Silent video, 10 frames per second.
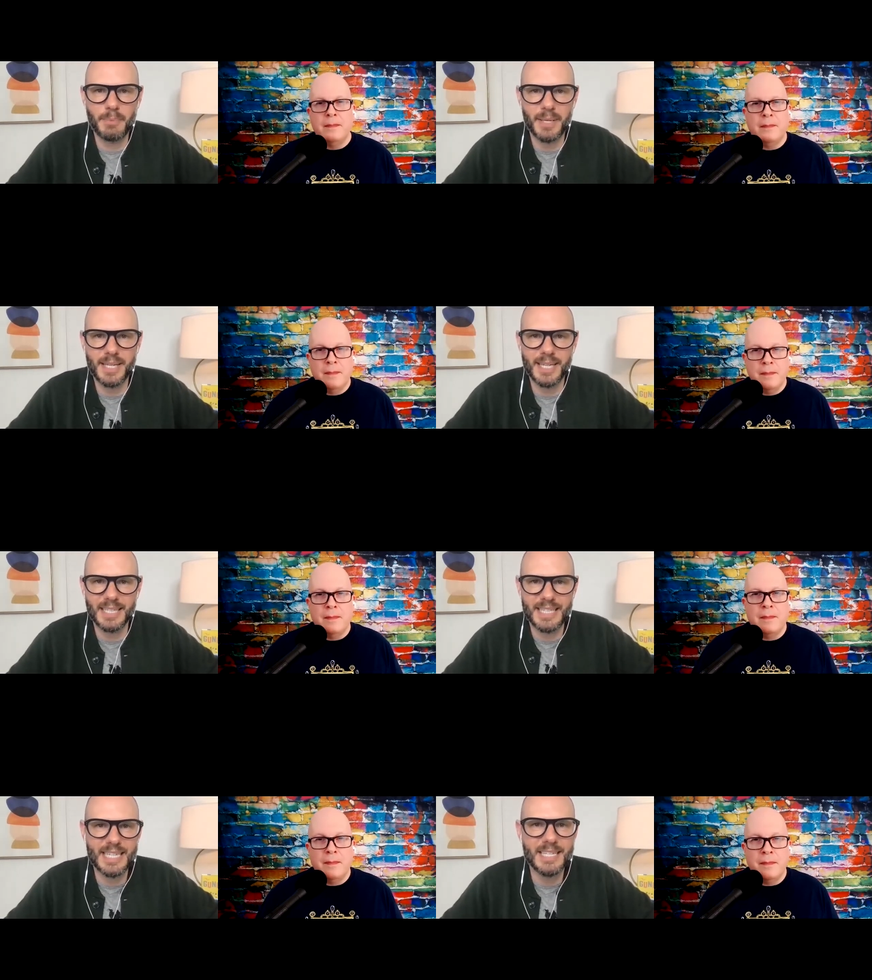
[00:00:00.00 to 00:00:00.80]

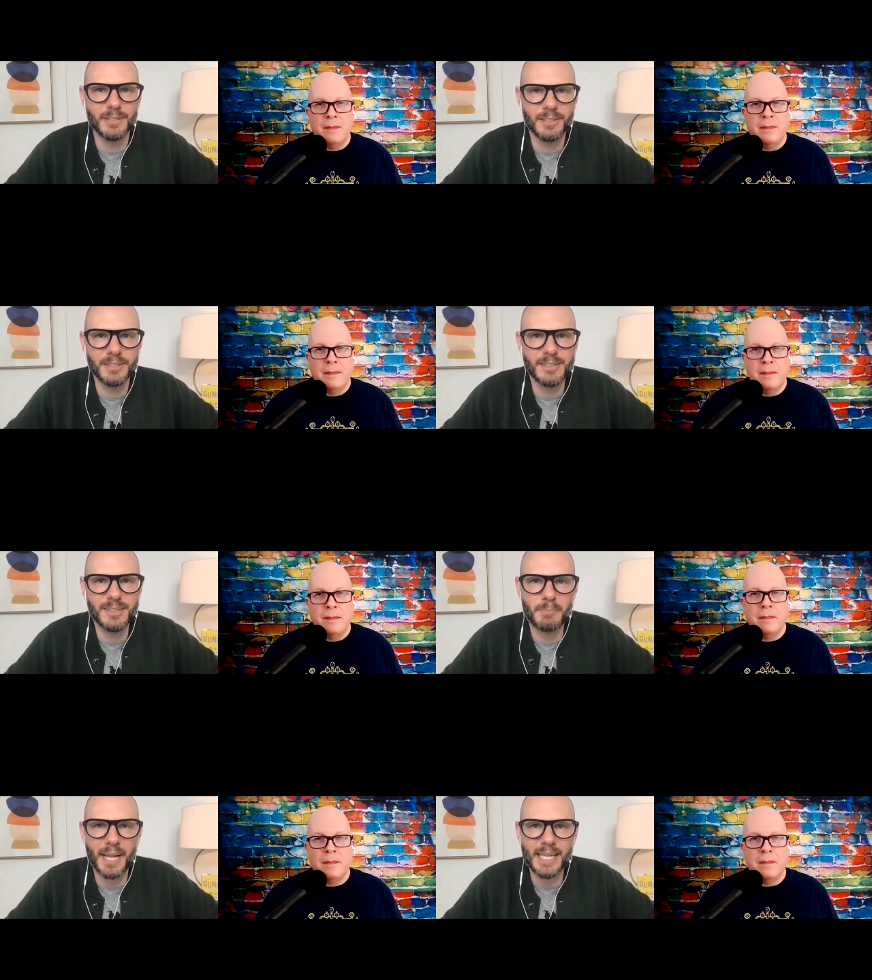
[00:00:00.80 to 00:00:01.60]
Speaker 1: being needled
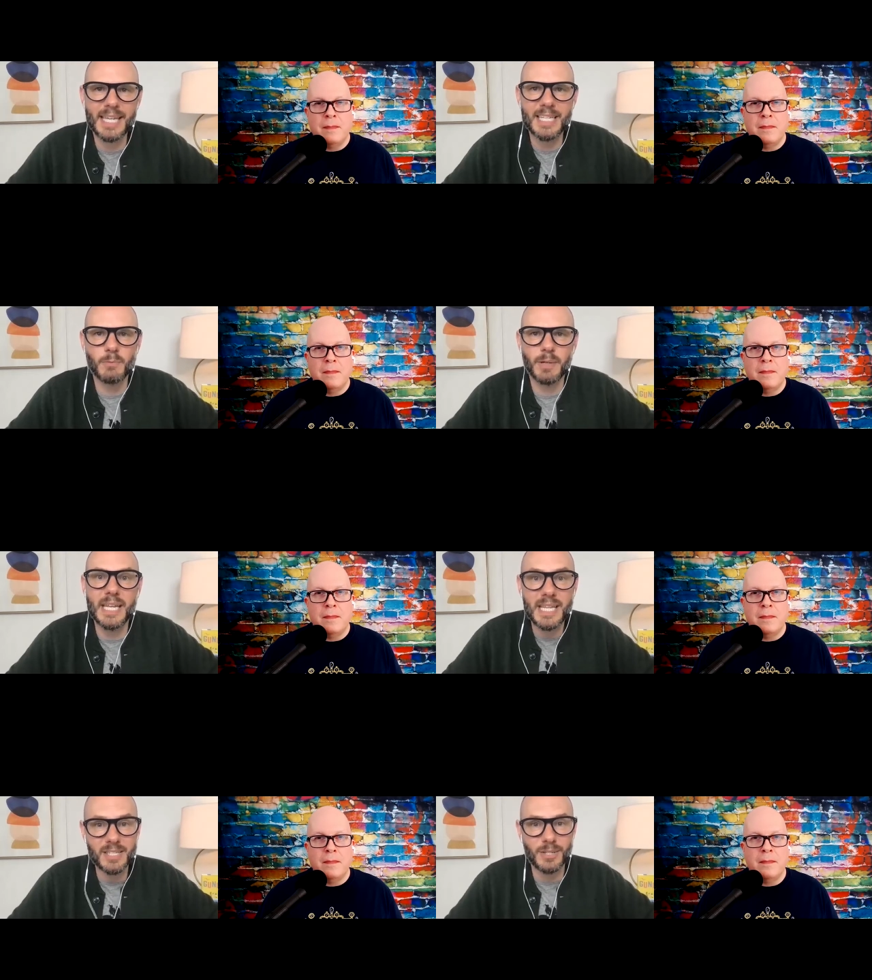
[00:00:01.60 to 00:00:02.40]
by kids when
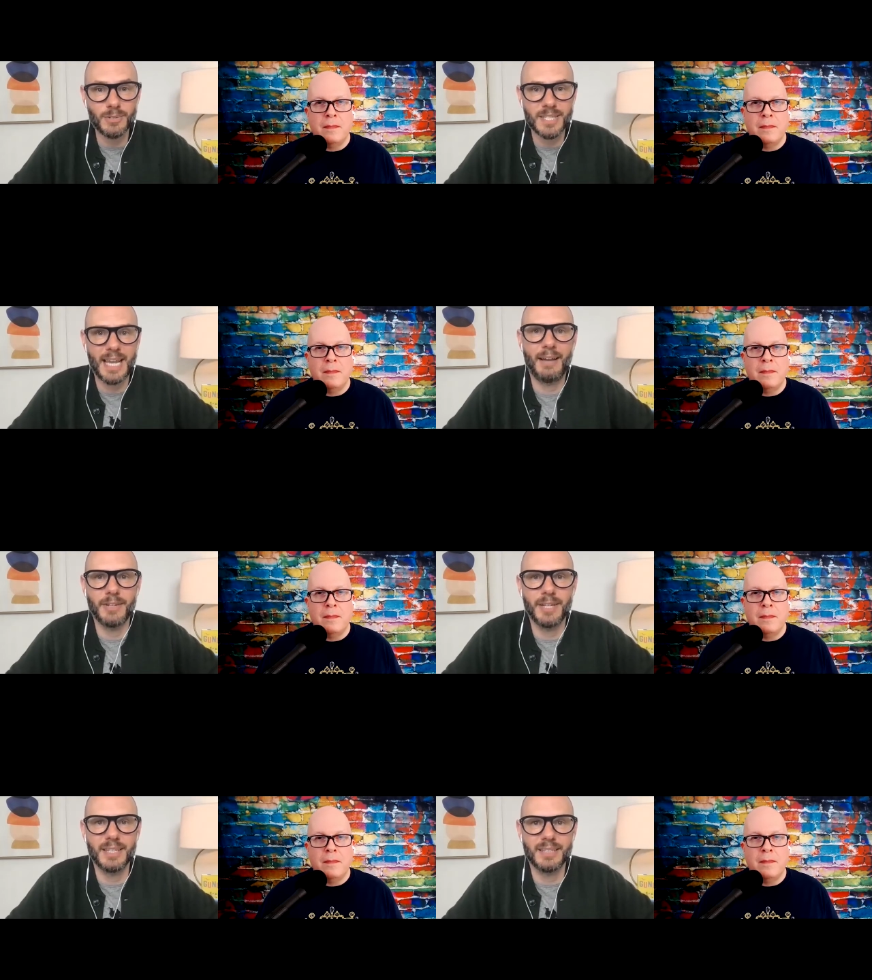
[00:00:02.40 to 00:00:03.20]
he's used to
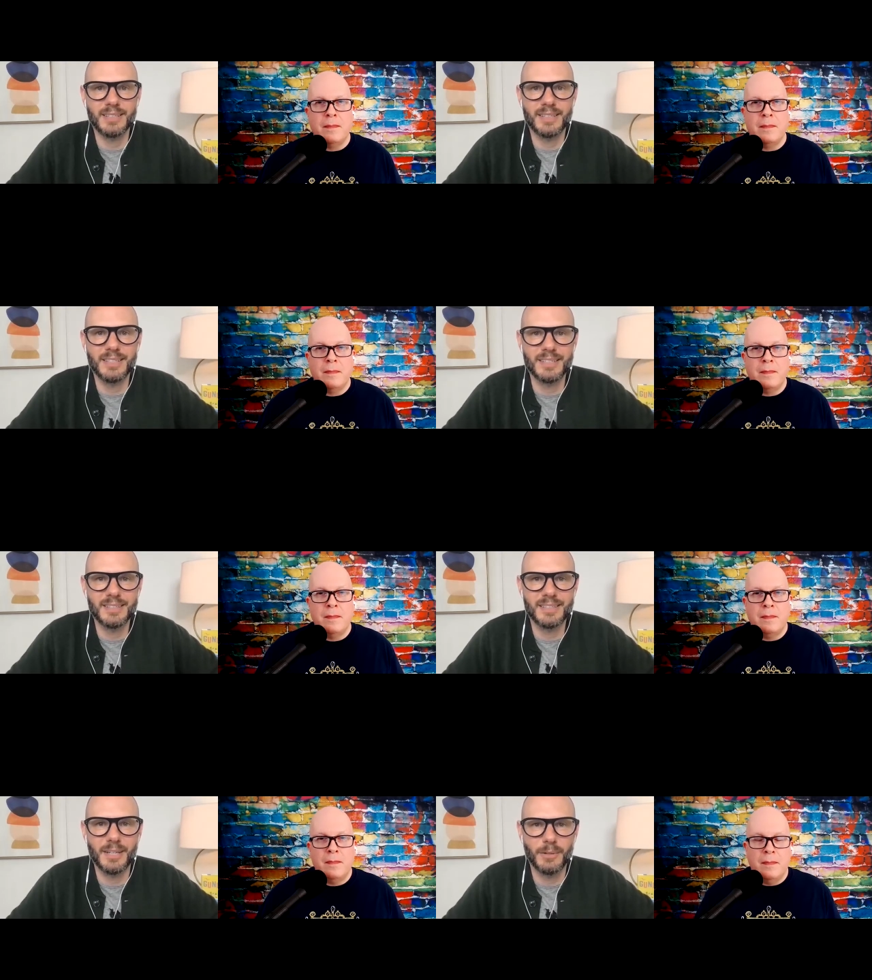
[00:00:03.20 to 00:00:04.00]
having
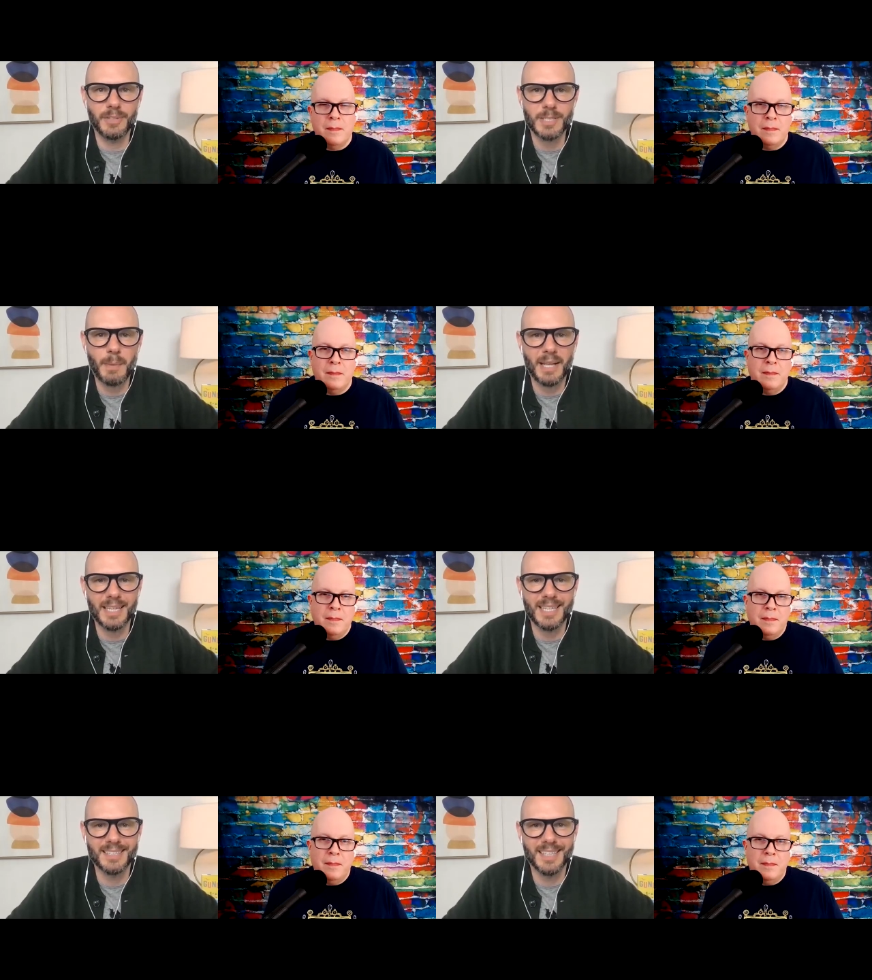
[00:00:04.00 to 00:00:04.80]
the, you know, the
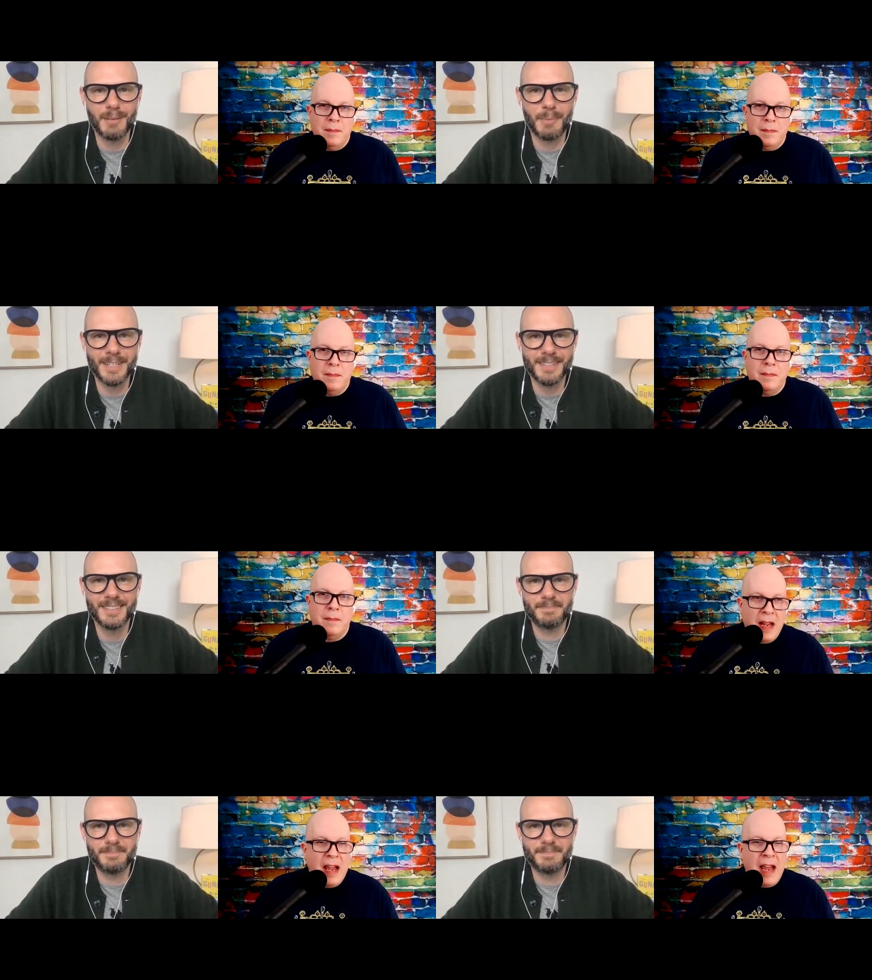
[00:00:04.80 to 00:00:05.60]
spotlight a little bit.
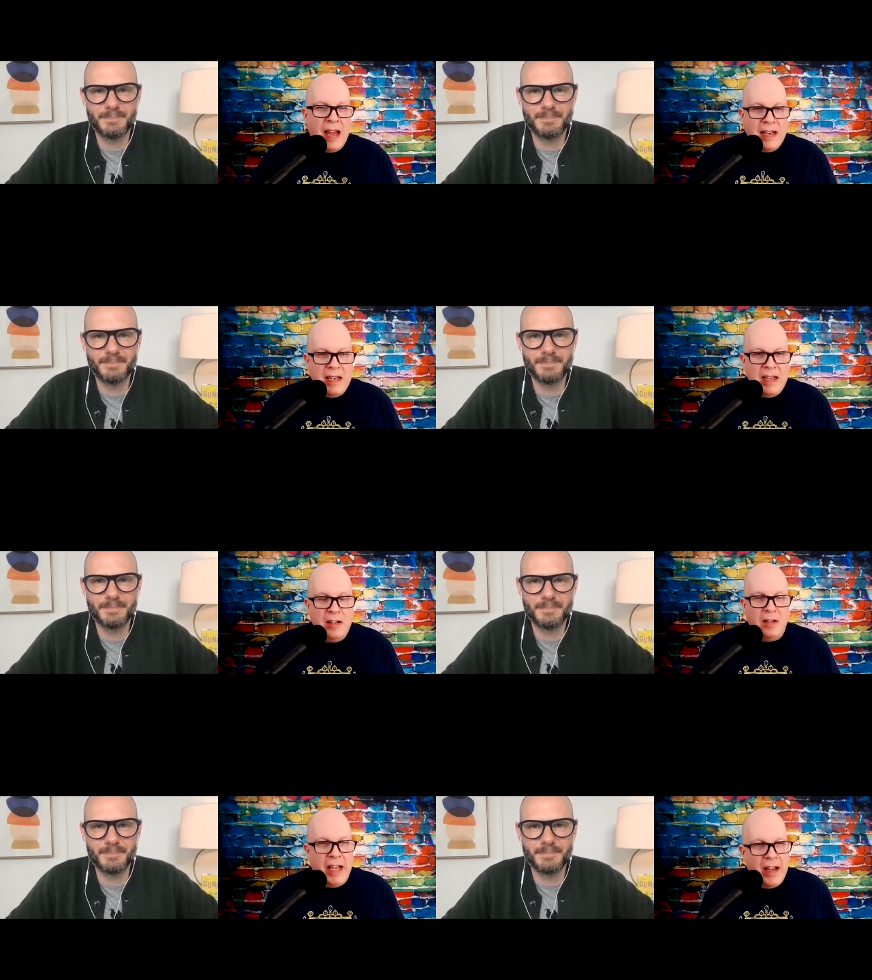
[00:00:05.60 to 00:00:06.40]
Speaker 2: And
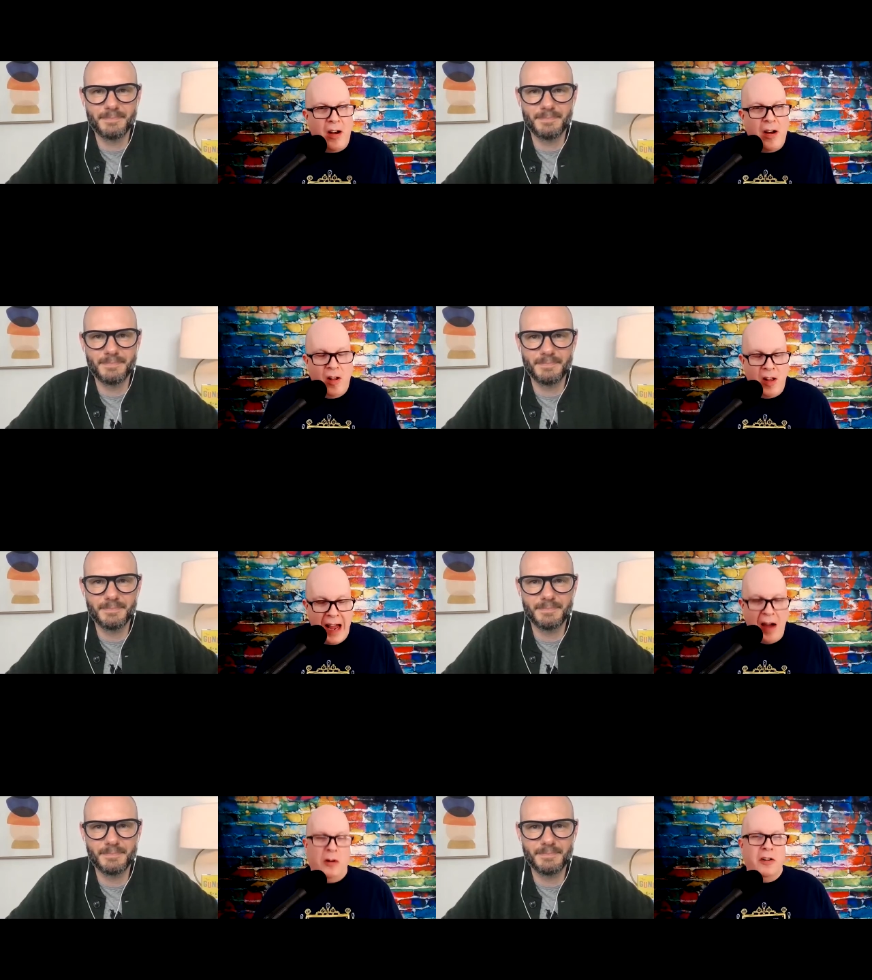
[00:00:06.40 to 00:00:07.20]
needled at all
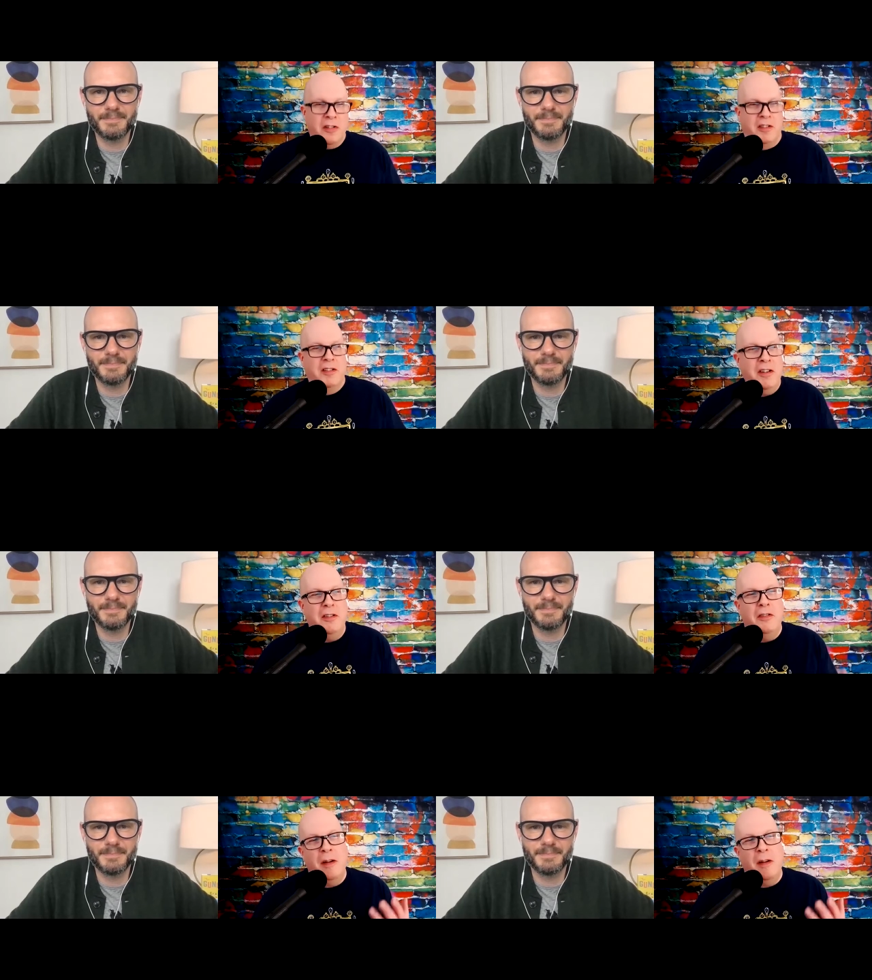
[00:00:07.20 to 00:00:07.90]
hours, too.